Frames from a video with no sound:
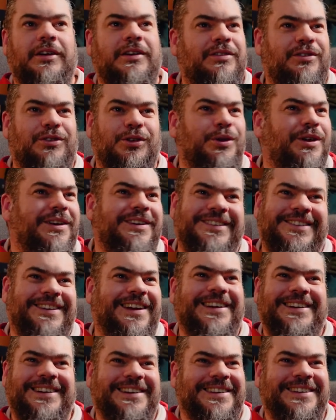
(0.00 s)
and do it
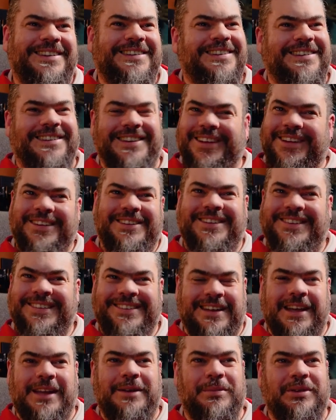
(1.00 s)
exactly like the
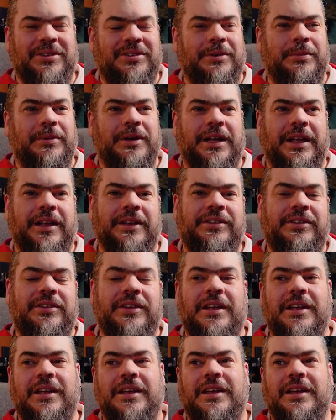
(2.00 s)
same as someone else,